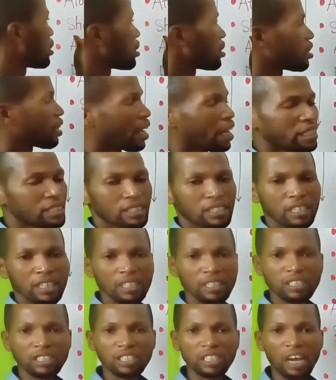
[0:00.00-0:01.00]
Then
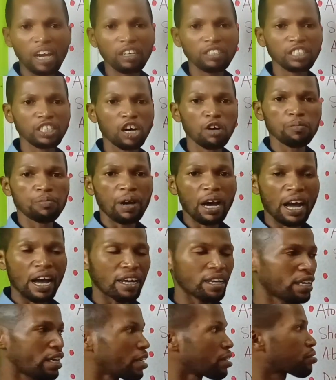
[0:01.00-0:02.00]
the shell
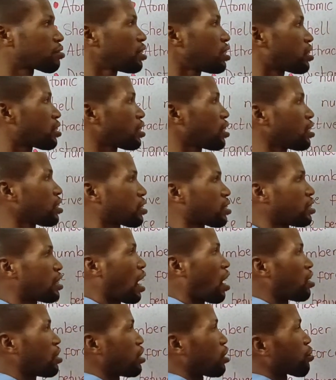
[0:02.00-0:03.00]
number increases
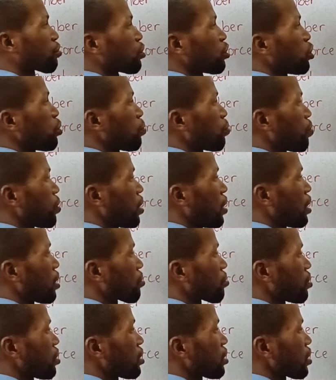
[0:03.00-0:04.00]
down the group,
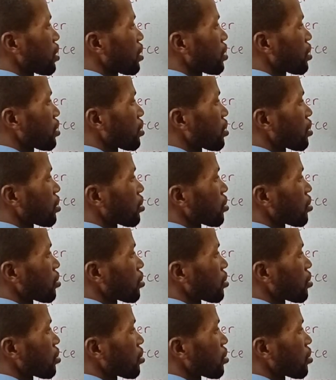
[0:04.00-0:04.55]
increases.